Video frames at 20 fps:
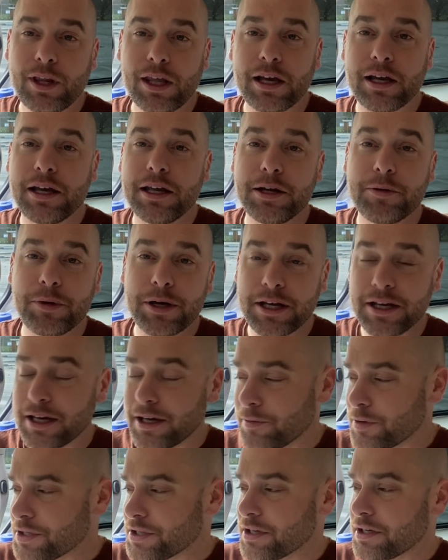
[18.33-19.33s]
Anyway, I
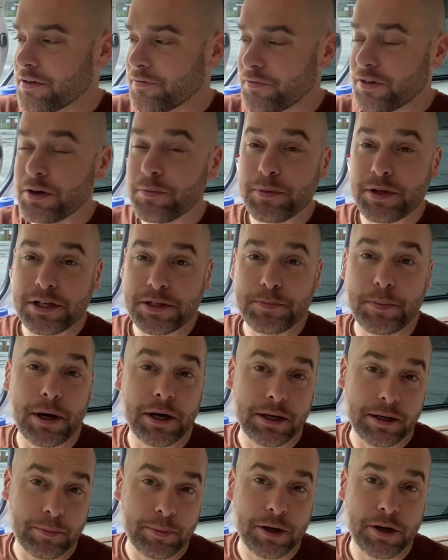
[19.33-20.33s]
wasn't going to film this,
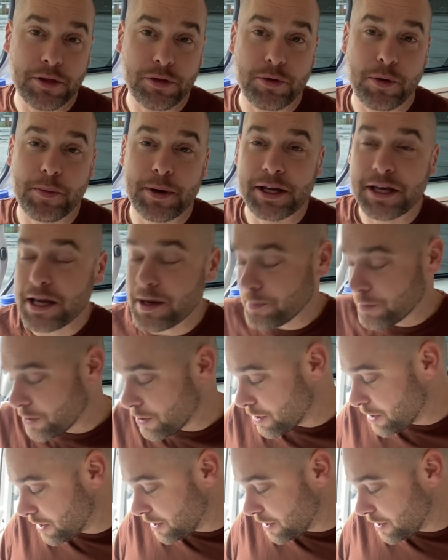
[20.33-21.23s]
but I'm going to throw my camera on it